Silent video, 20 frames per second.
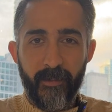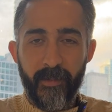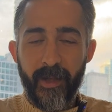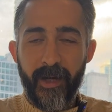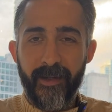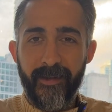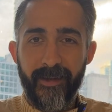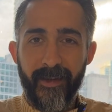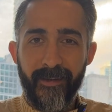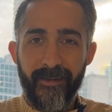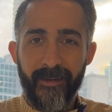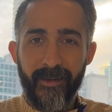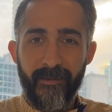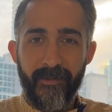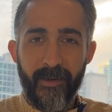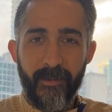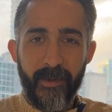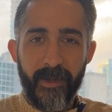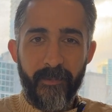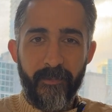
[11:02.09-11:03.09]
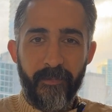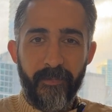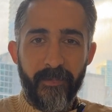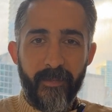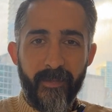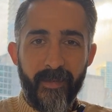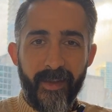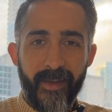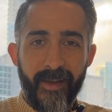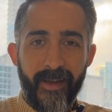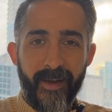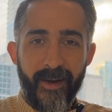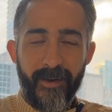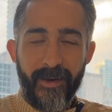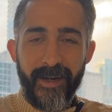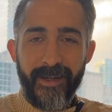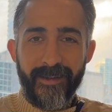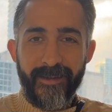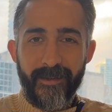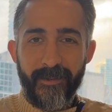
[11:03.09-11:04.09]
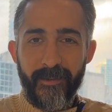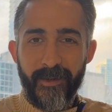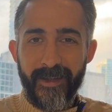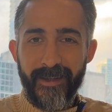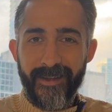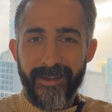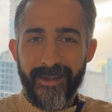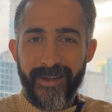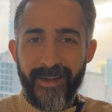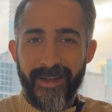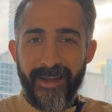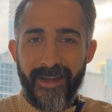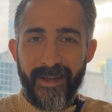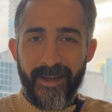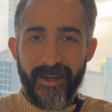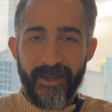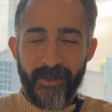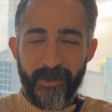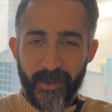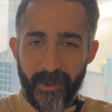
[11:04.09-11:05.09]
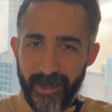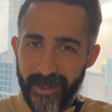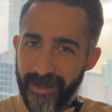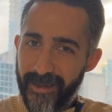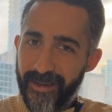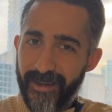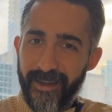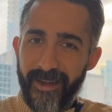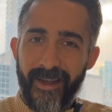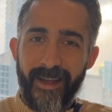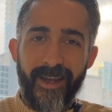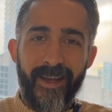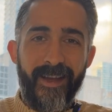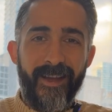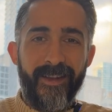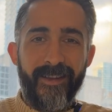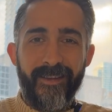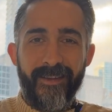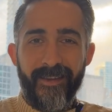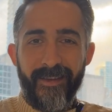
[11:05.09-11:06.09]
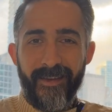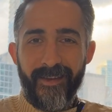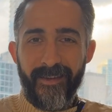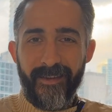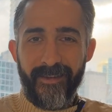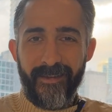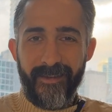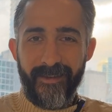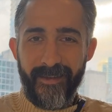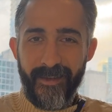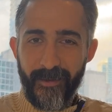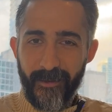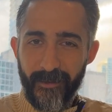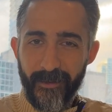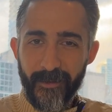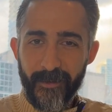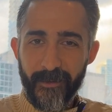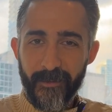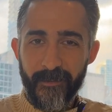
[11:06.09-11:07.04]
blind tasting from me. All right. Well, enjoy, and see you soon.